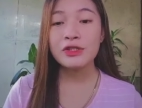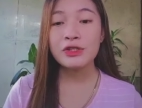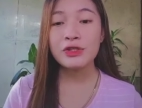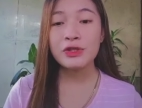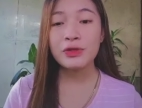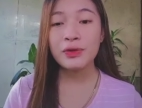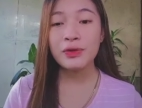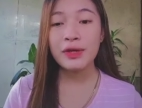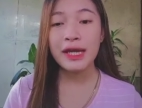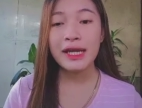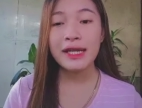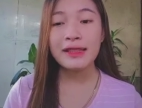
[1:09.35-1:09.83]

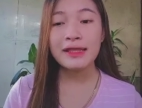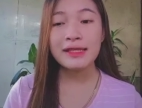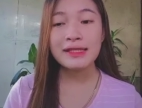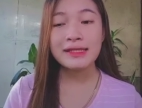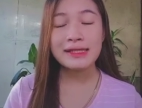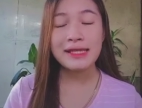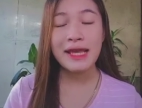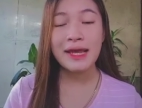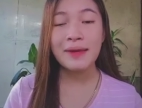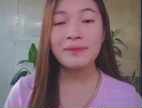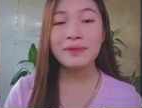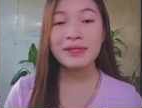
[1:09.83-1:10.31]
during
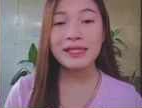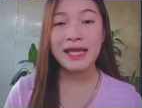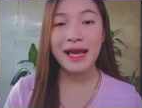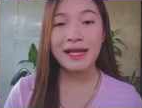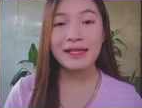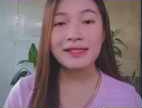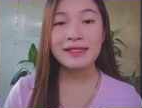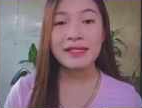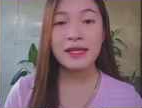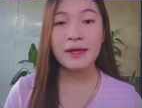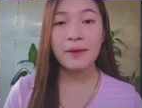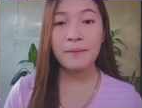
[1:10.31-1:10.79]
the same
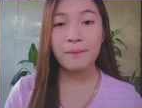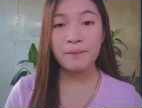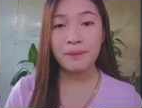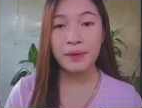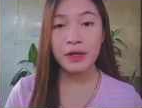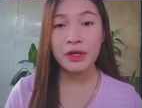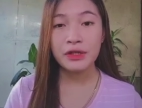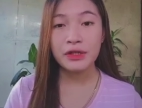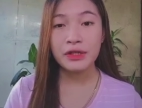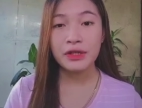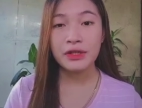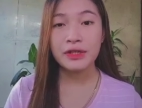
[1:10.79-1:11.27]
taxing
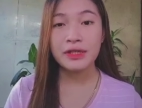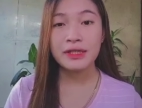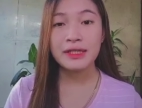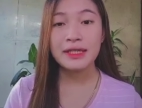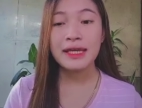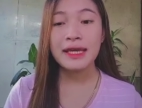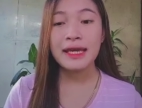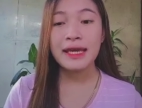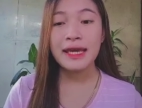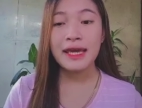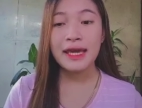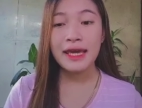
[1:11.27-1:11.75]

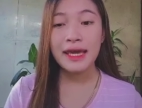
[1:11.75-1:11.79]
period,